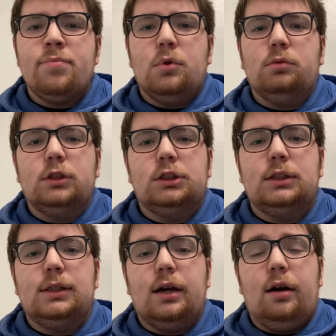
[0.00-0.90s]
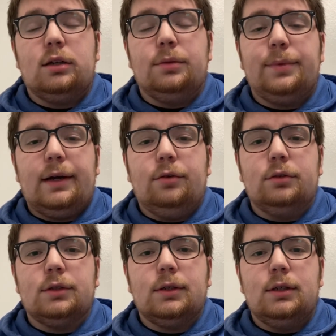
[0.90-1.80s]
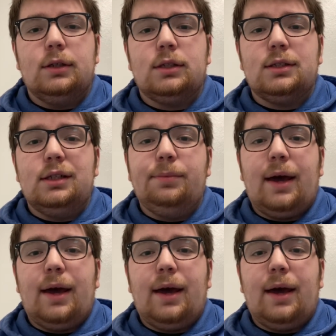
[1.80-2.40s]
when she talked about sleep